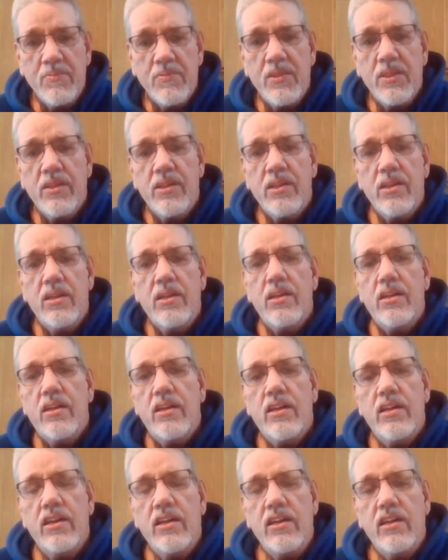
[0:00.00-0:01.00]

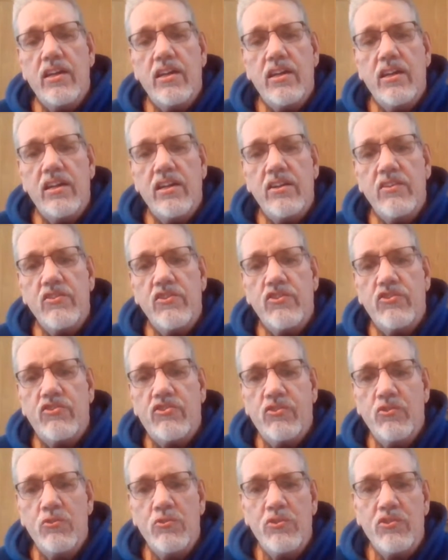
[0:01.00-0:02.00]
The
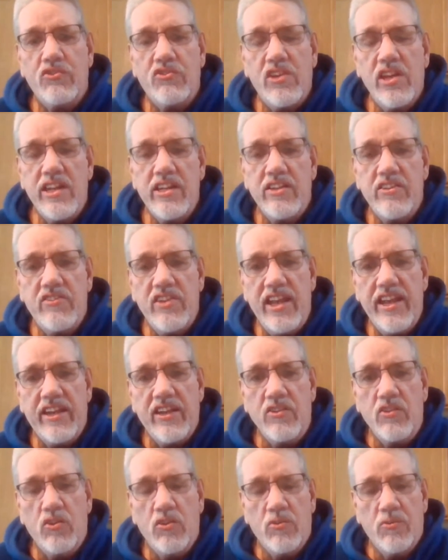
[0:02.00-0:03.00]
slough has kind of
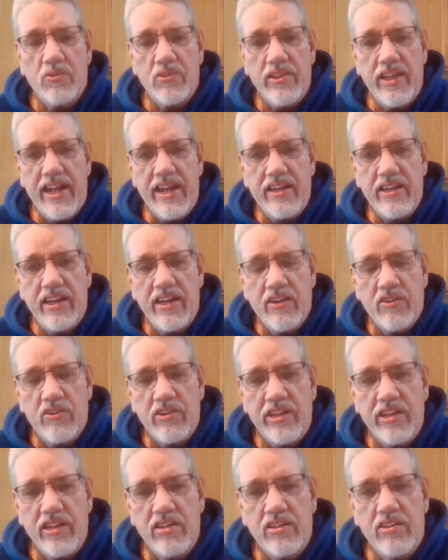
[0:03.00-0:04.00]
taken over that
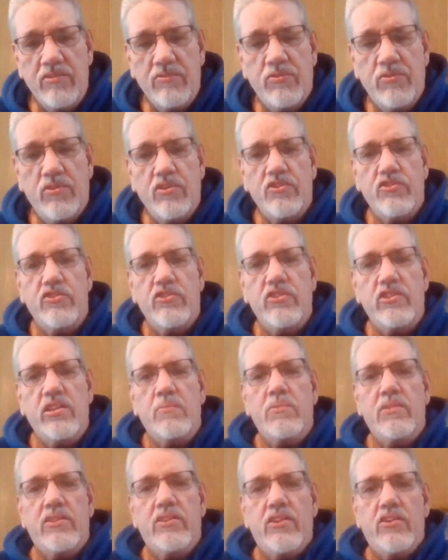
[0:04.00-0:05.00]
area, unfortunately,
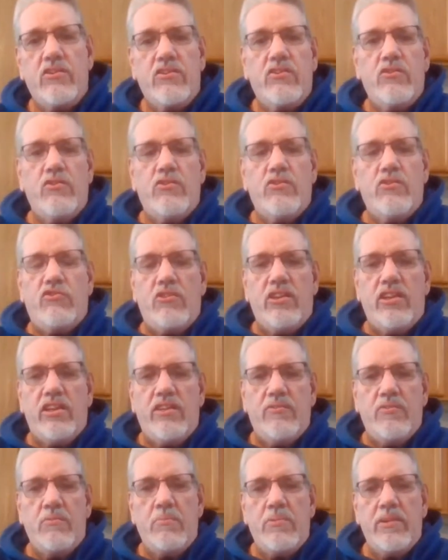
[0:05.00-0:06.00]
but there used to
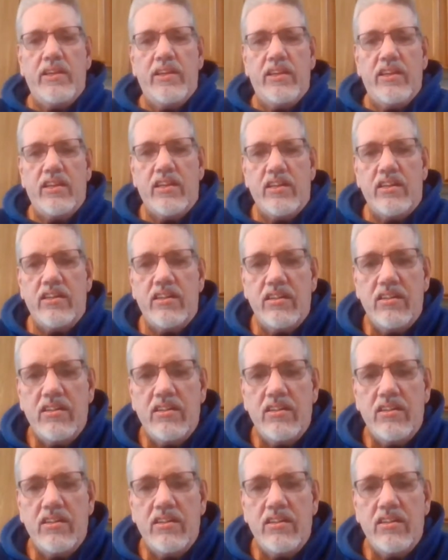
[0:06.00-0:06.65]
even be